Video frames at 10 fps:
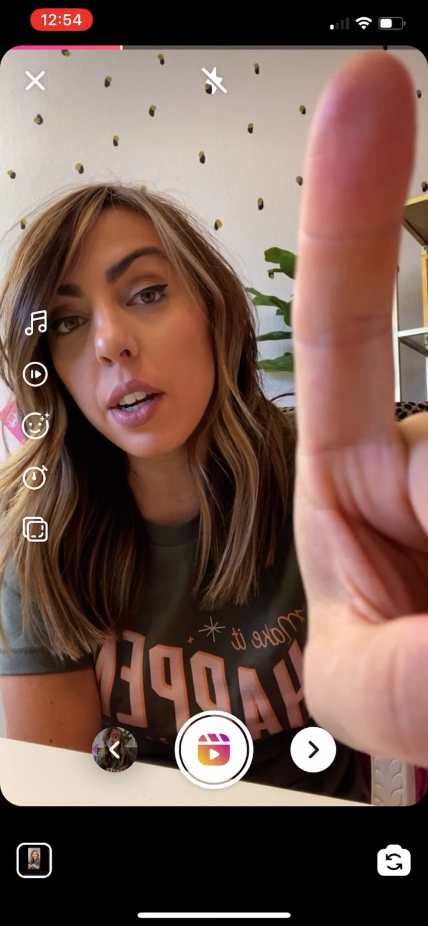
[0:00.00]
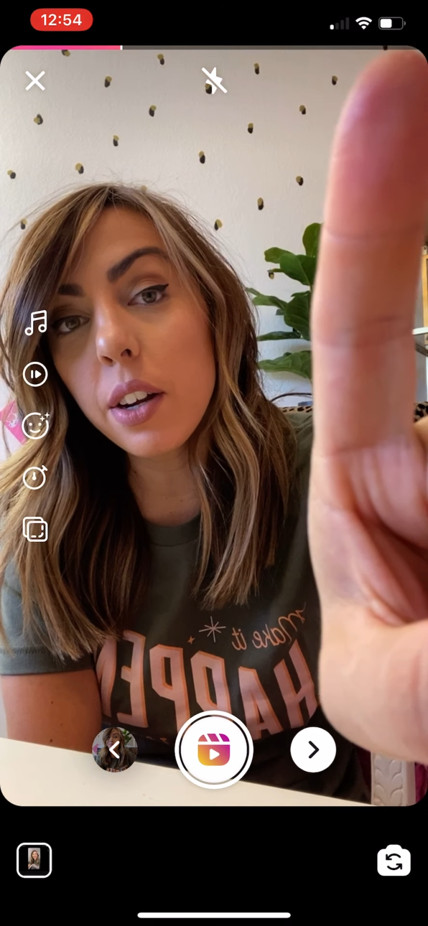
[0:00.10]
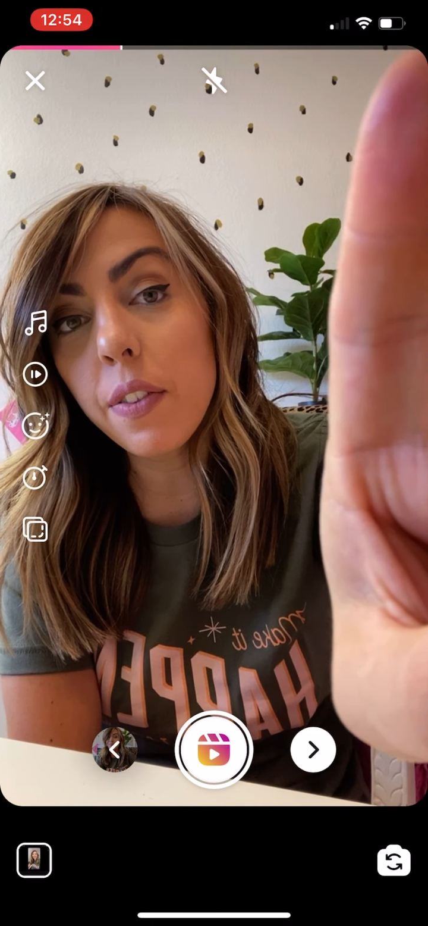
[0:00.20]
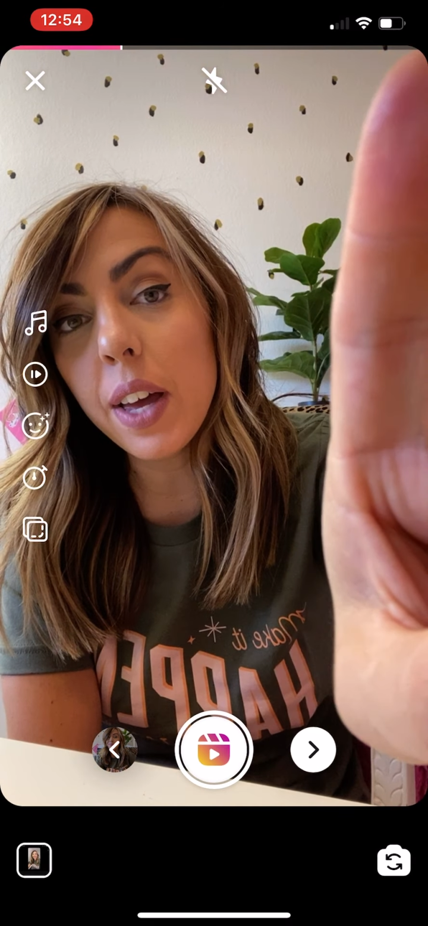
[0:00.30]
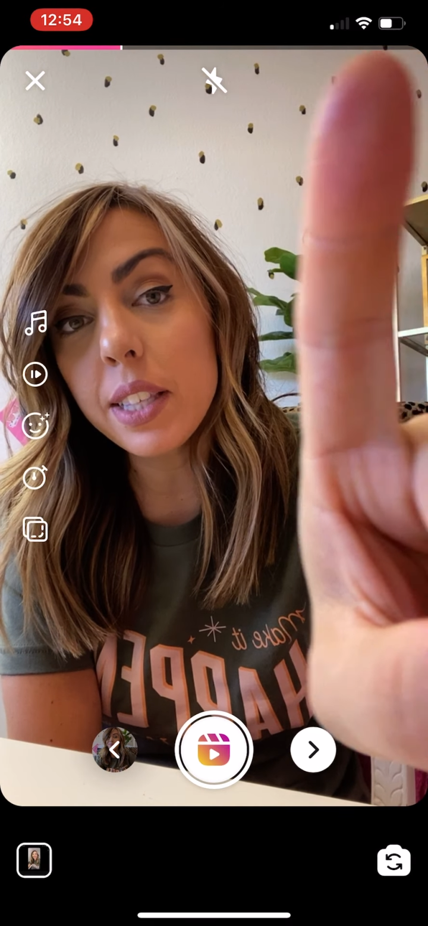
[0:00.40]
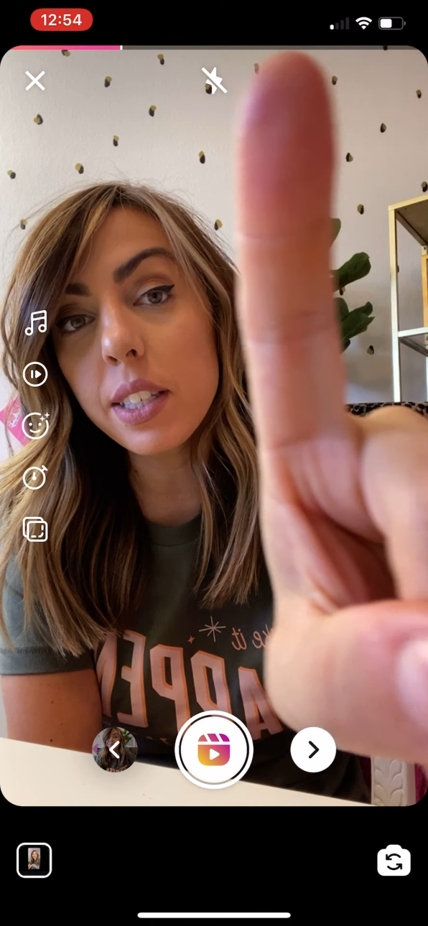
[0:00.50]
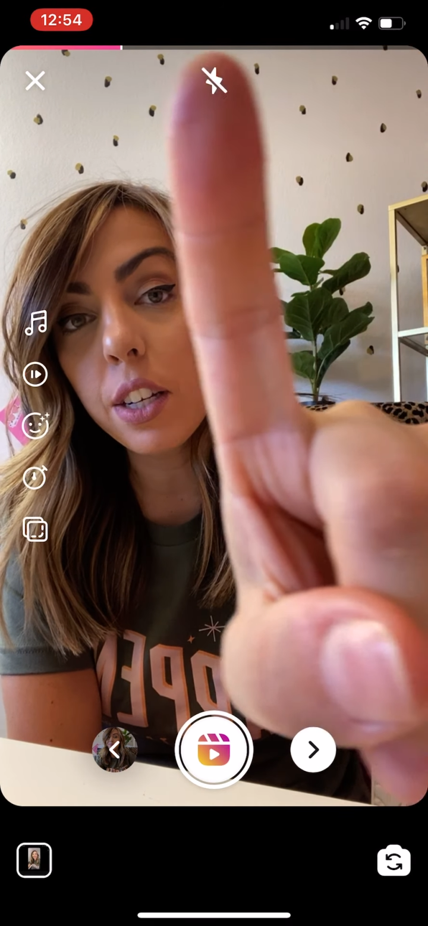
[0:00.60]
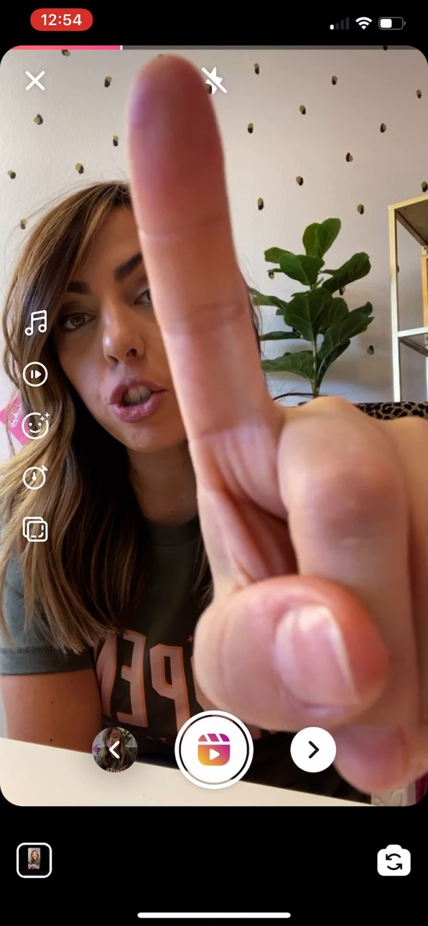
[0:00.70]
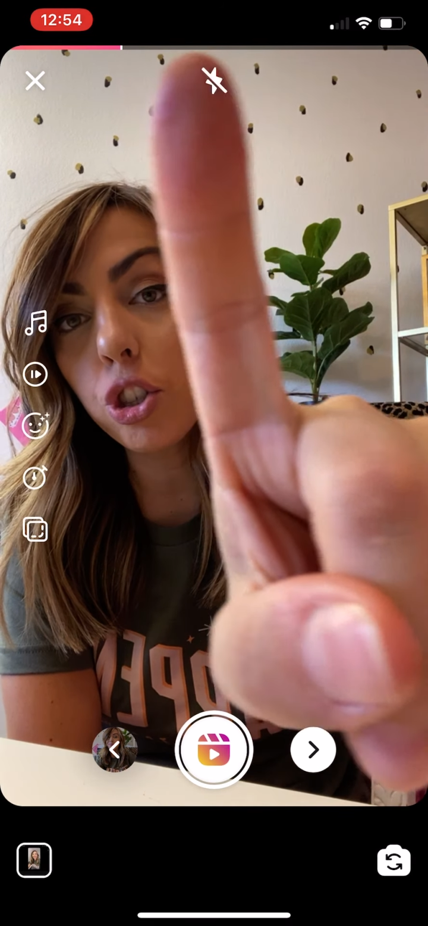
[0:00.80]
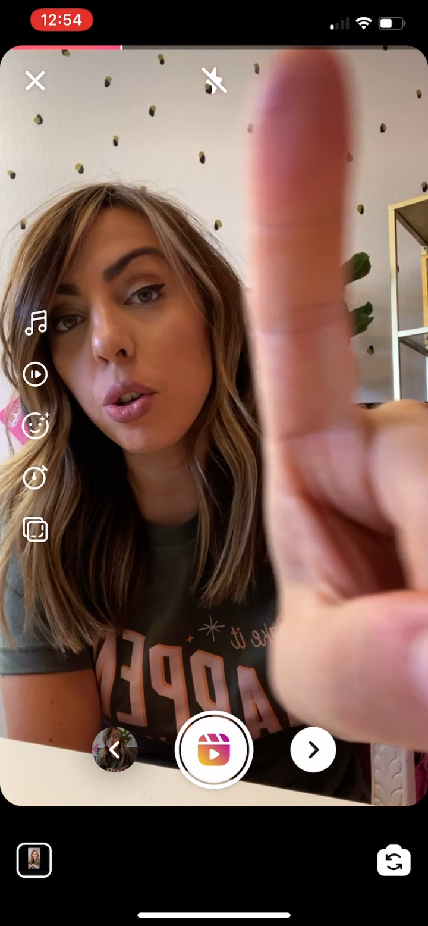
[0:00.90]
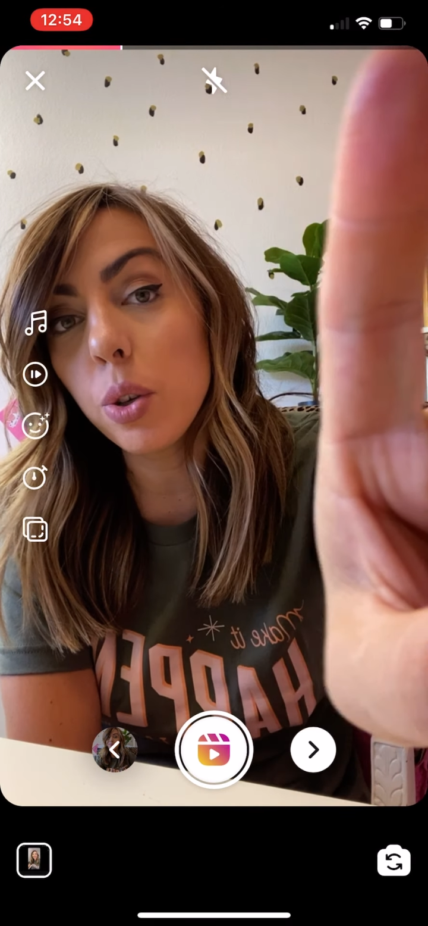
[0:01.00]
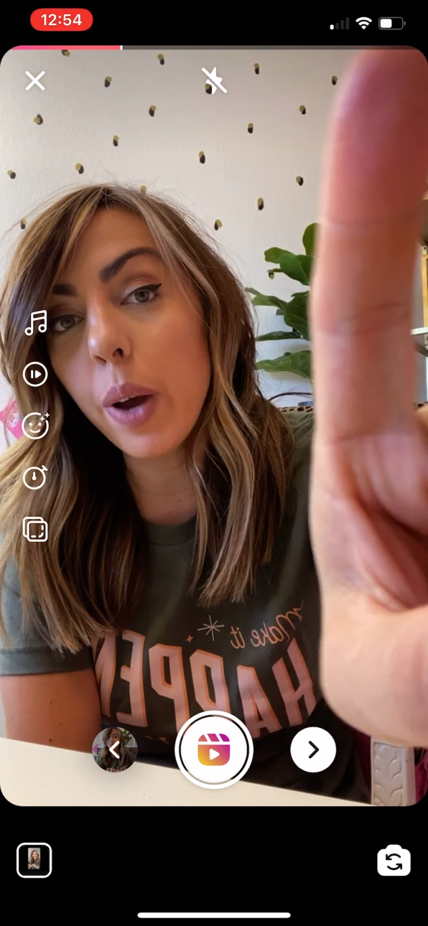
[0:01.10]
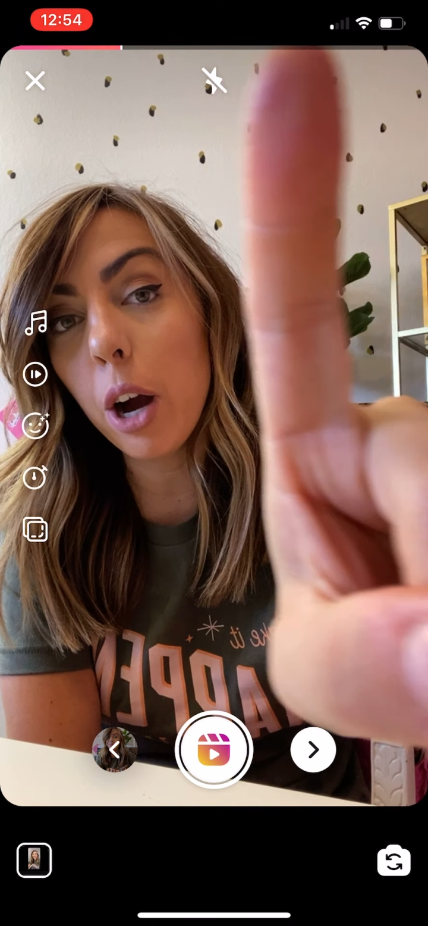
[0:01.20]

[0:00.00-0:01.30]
That's going to show you how